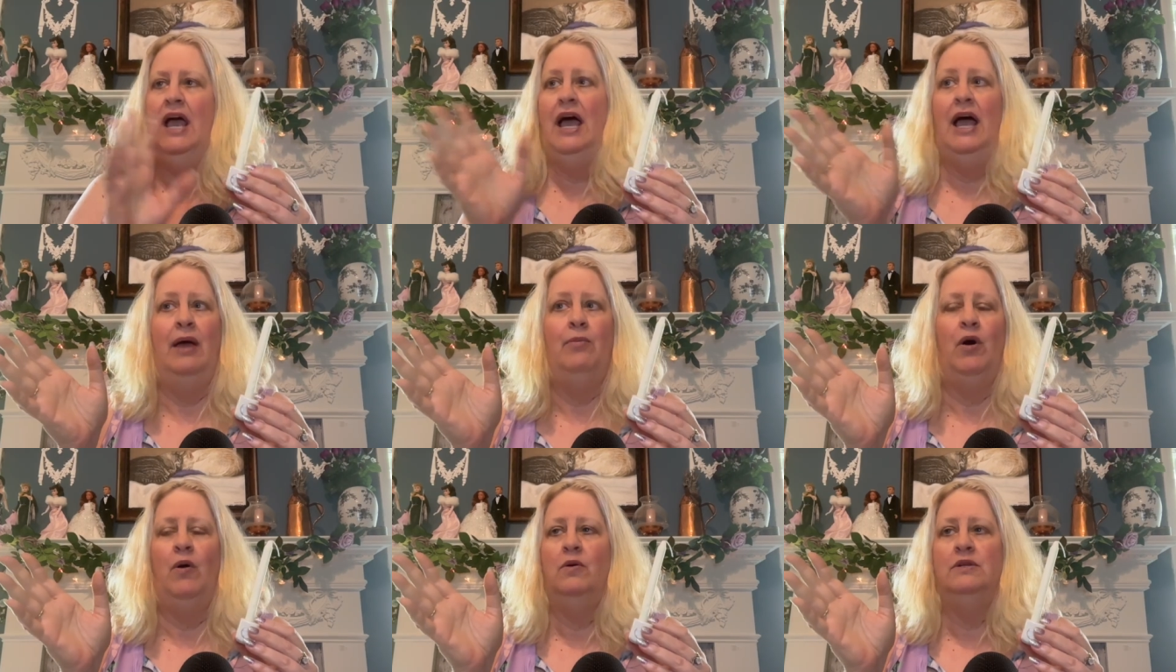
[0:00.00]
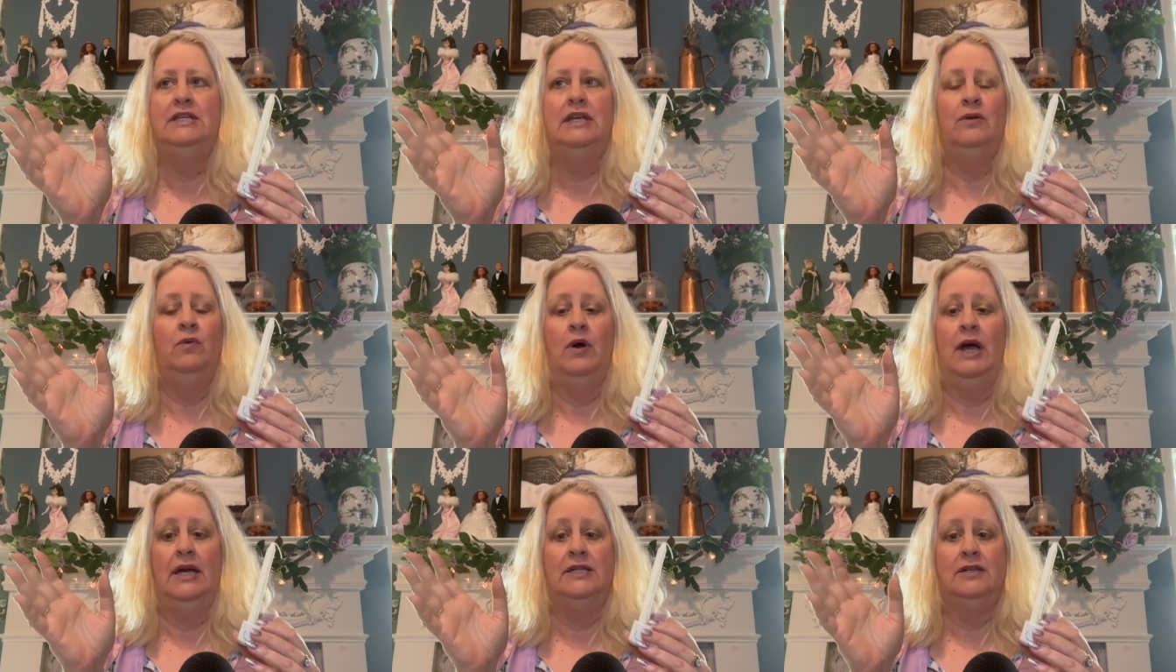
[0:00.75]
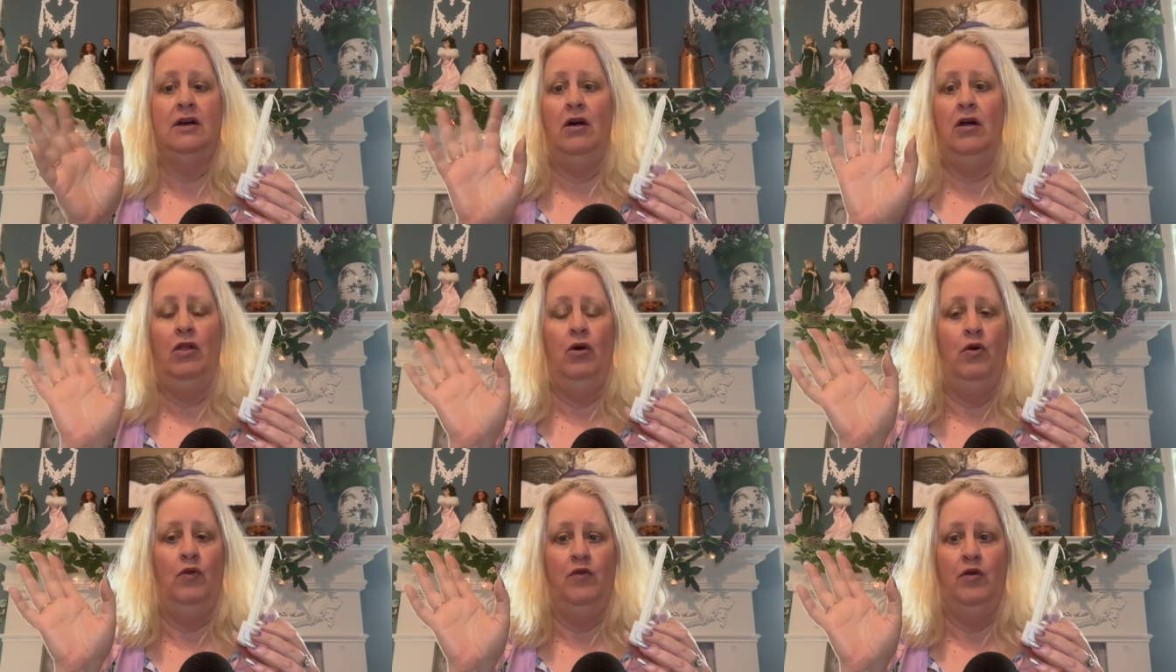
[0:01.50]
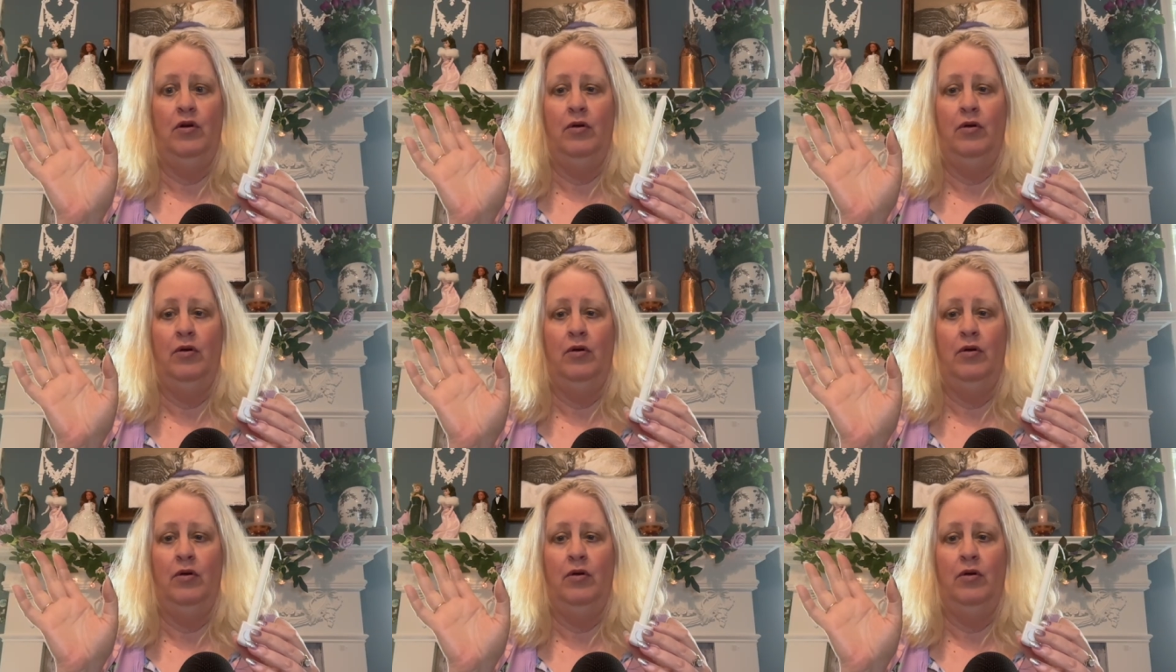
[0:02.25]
I'm always getting wax all over